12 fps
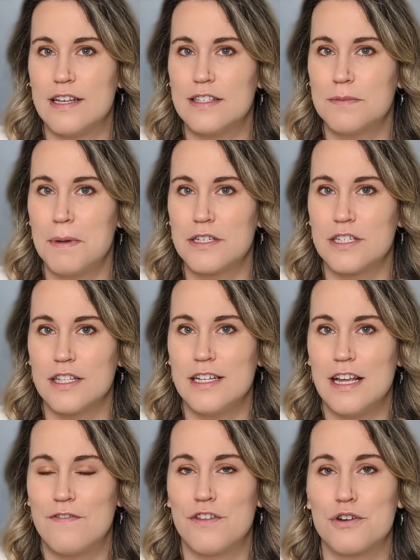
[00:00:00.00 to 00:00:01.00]
especially
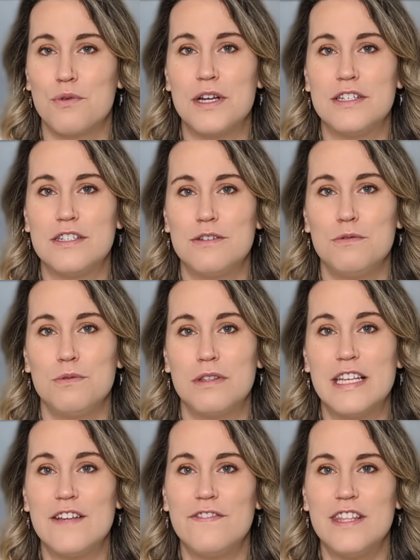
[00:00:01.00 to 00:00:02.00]
if they're going to
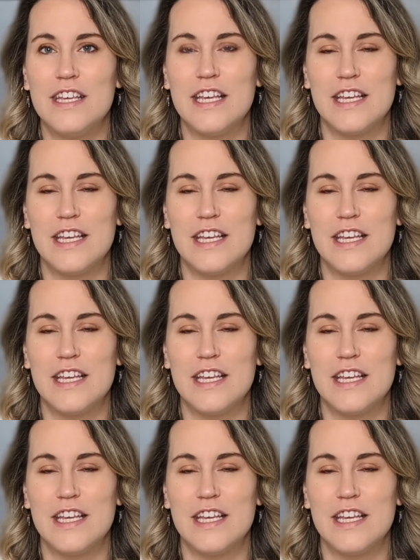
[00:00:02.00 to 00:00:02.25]
leave the